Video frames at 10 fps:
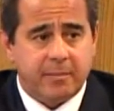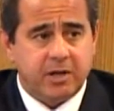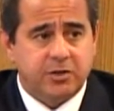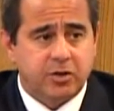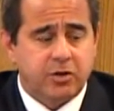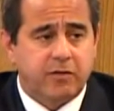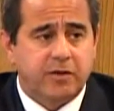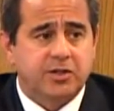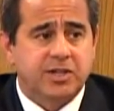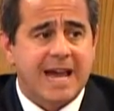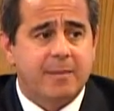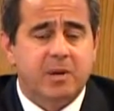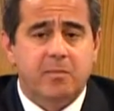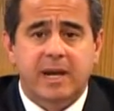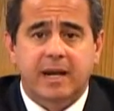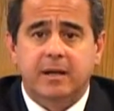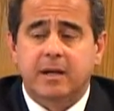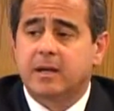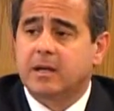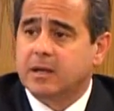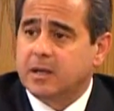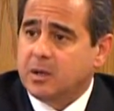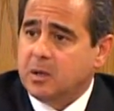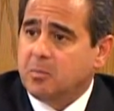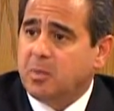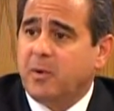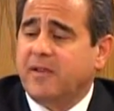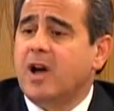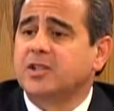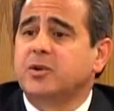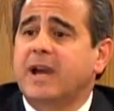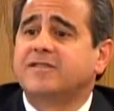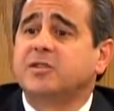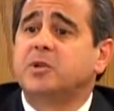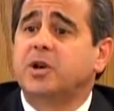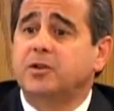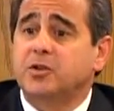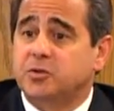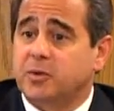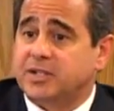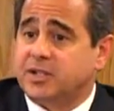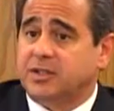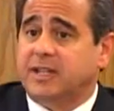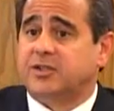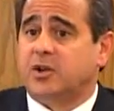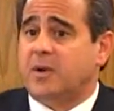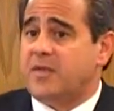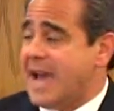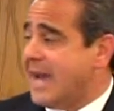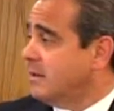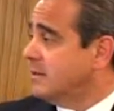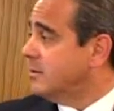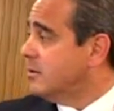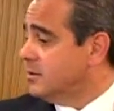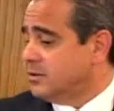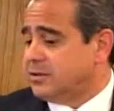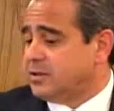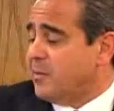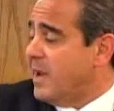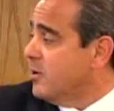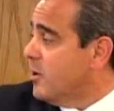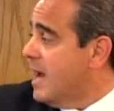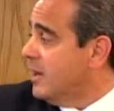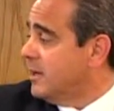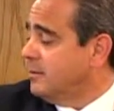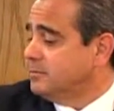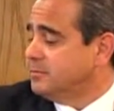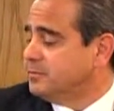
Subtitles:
I'm going to turn it over to Tom in a minute. But we've also had some good news recently. So with that, Commander O'Halloran?